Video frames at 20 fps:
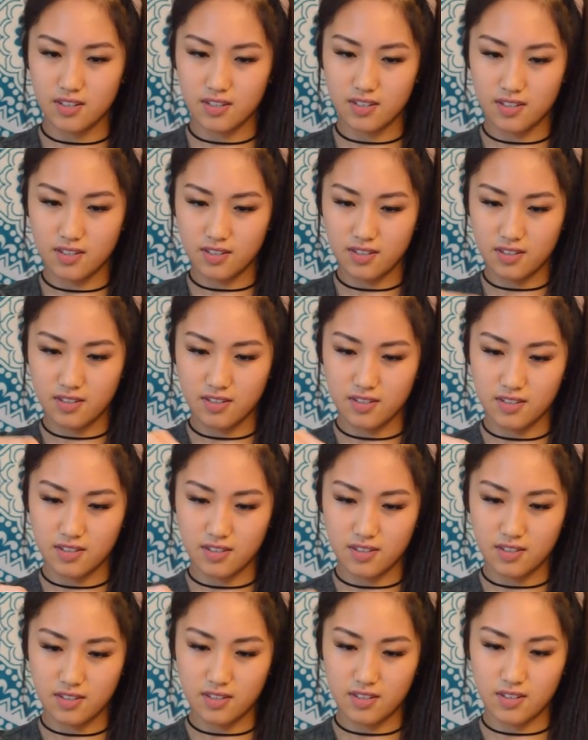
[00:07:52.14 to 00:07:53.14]

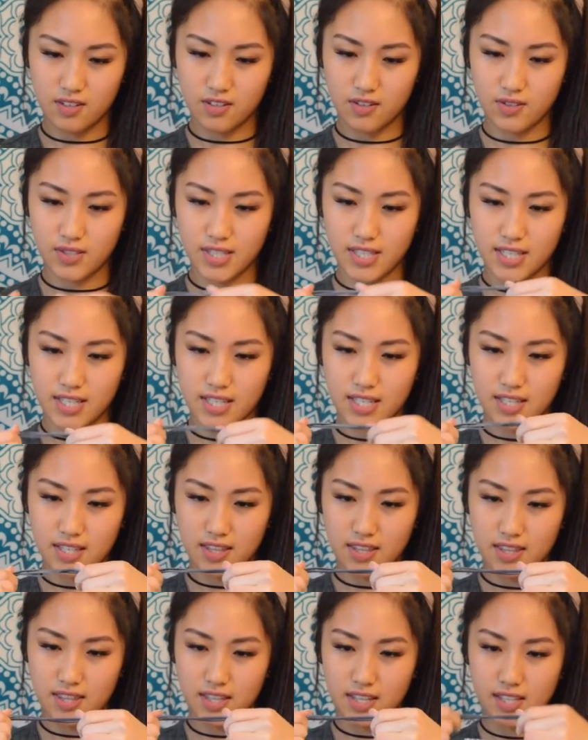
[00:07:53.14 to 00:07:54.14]
It goes
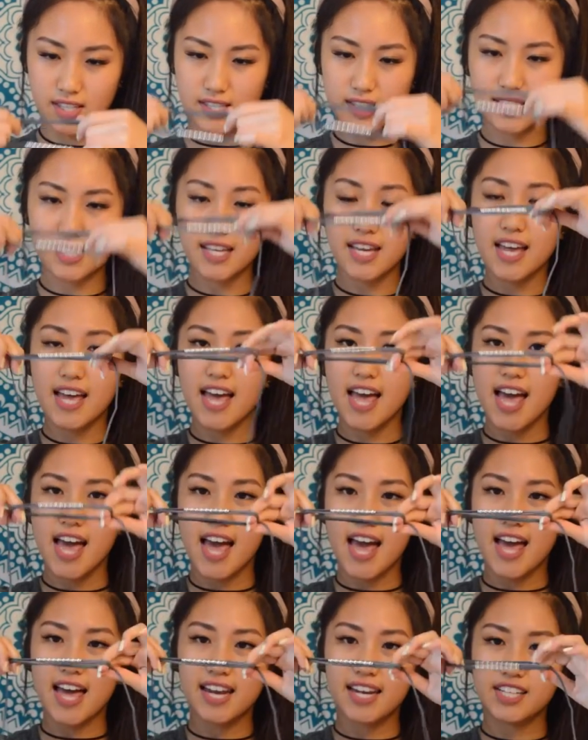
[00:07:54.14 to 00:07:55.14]
like this.
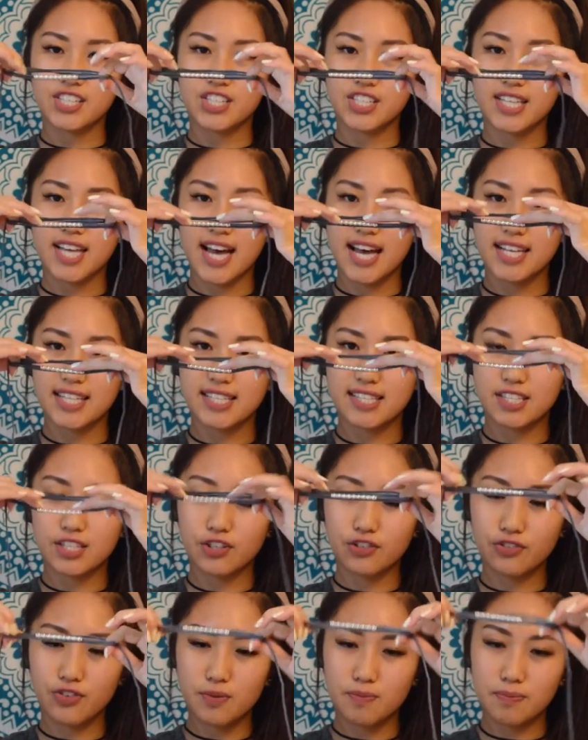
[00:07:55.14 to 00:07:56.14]
And it just has
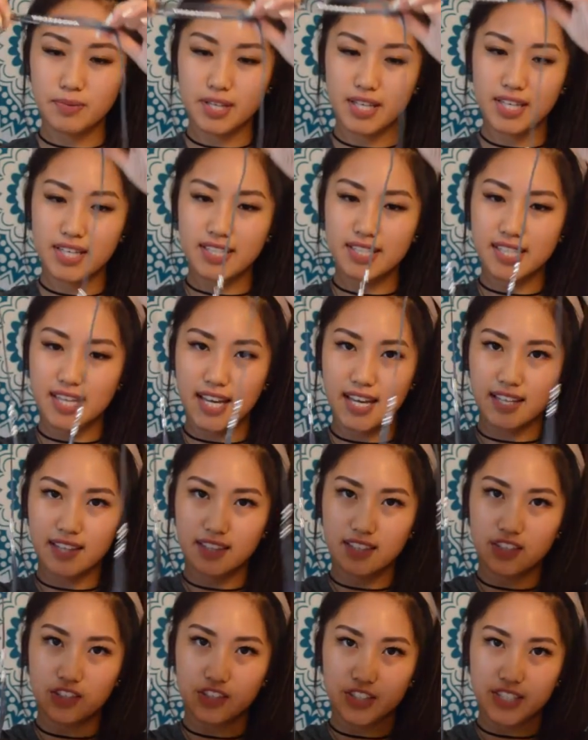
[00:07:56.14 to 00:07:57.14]
silver beads
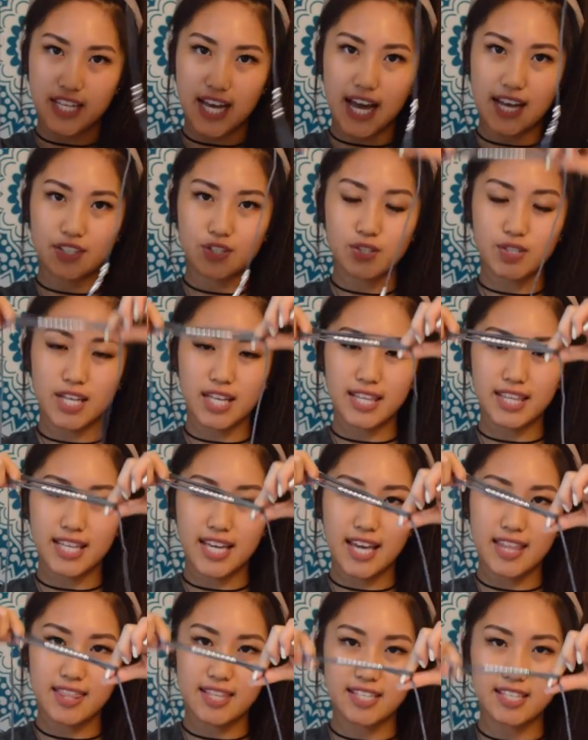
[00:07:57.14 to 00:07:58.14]
and little tassels at
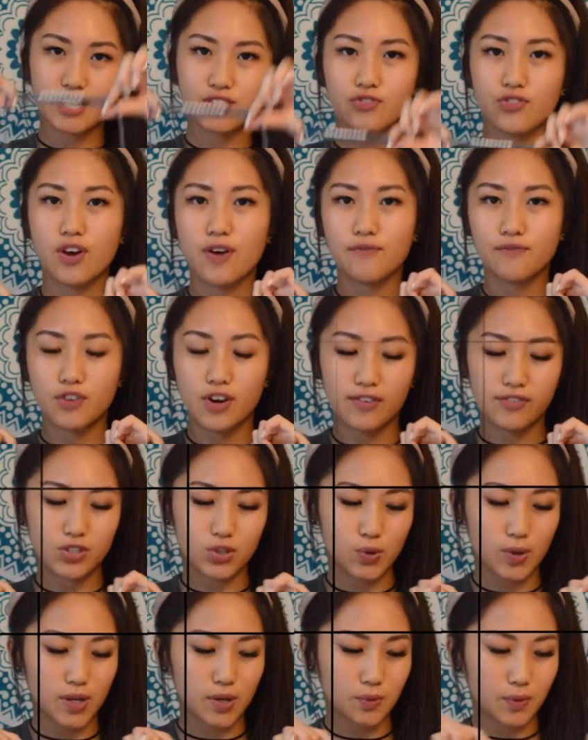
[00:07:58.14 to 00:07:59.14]
the end. This is from Forever
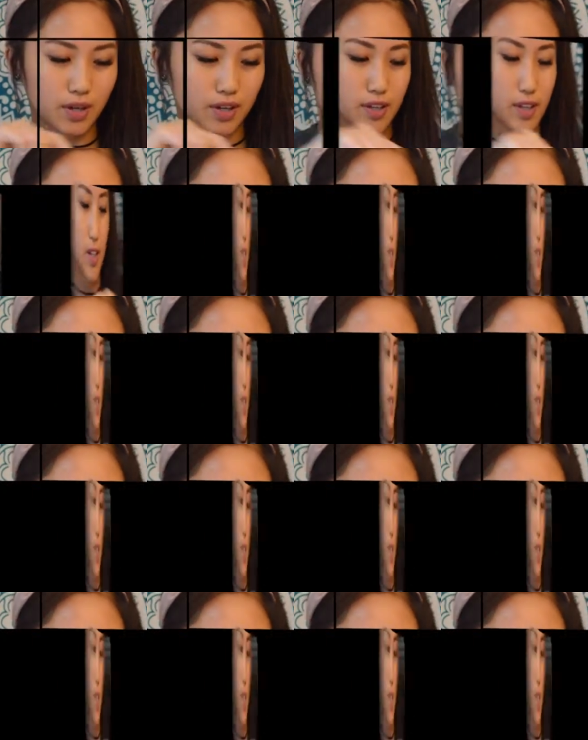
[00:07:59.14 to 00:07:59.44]
21.